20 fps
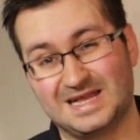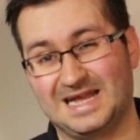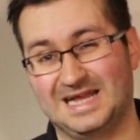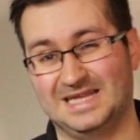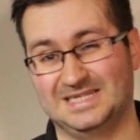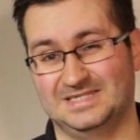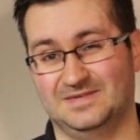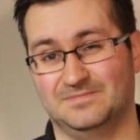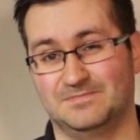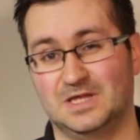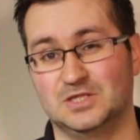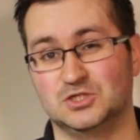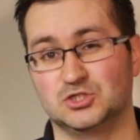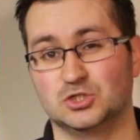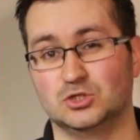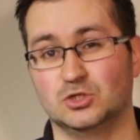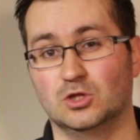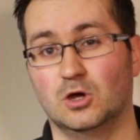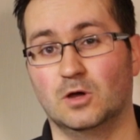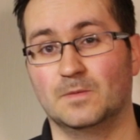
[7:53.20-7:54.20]
As I've
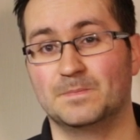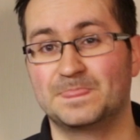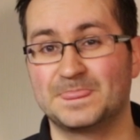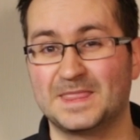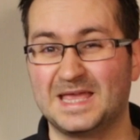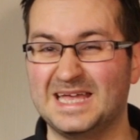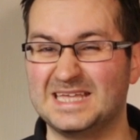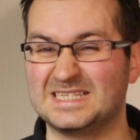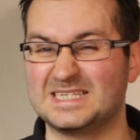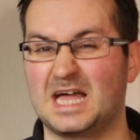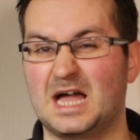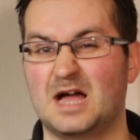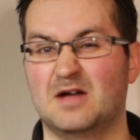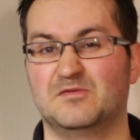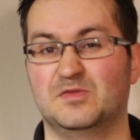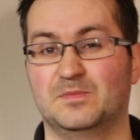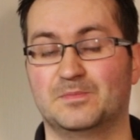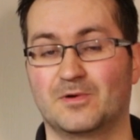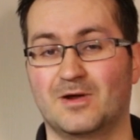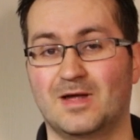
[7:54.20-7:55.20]
mentioned though, it's
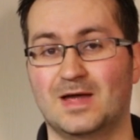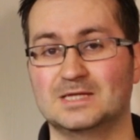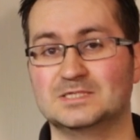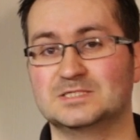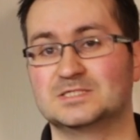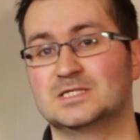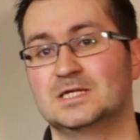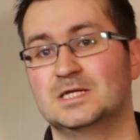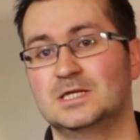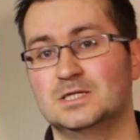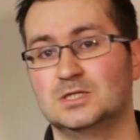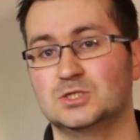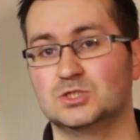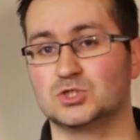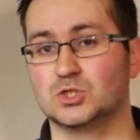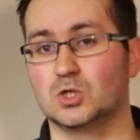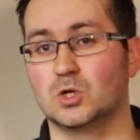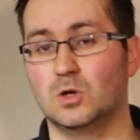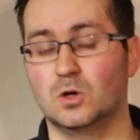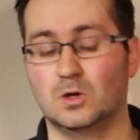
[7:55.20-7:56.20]
half the price,
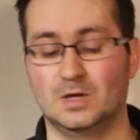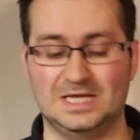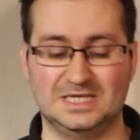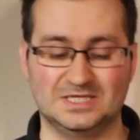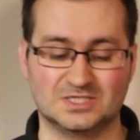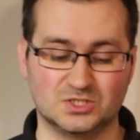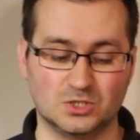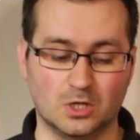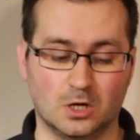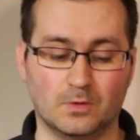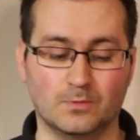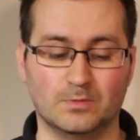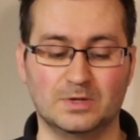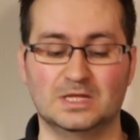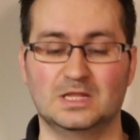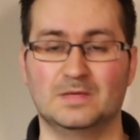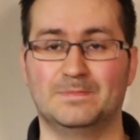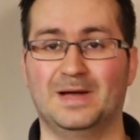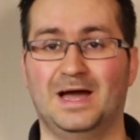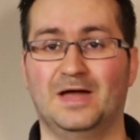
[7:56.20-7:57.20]
so it's not
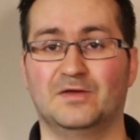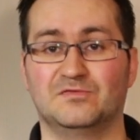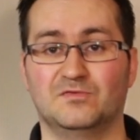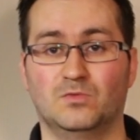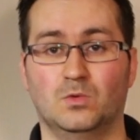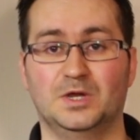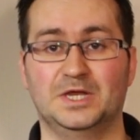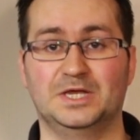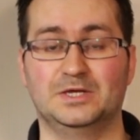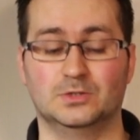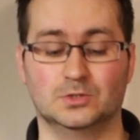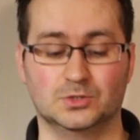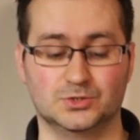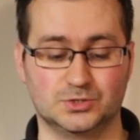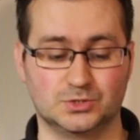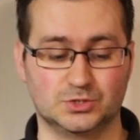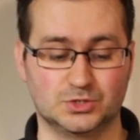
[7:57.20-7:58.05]
really bad for what it does.